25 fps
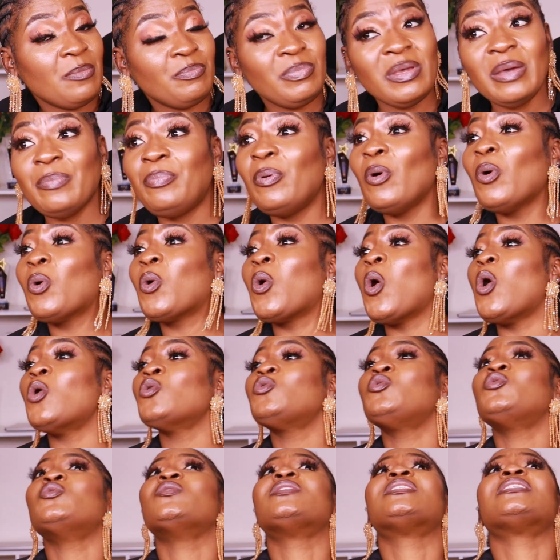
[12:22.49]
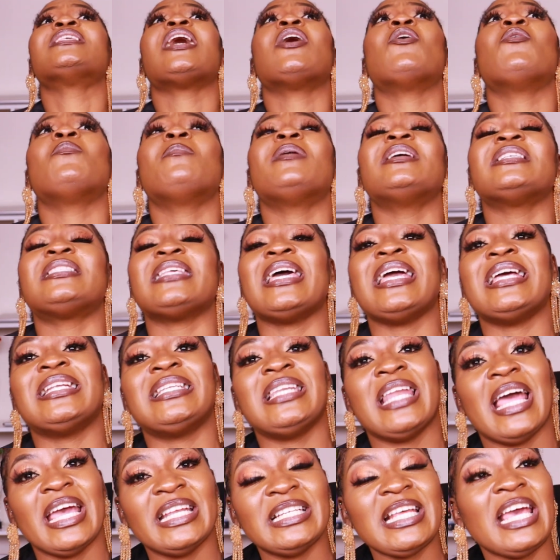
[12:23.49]
People go to sangomas
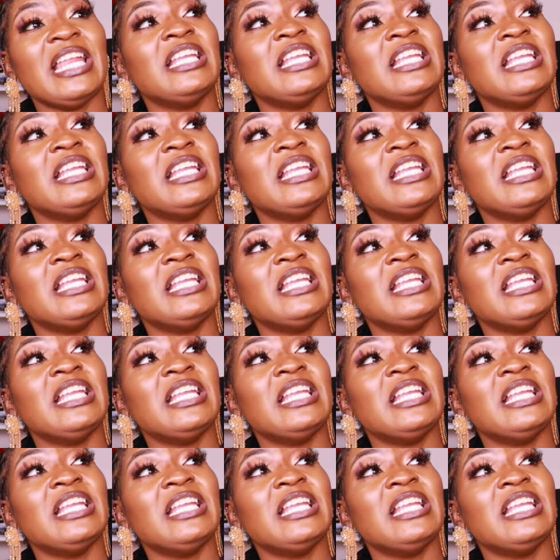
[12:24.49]
at night,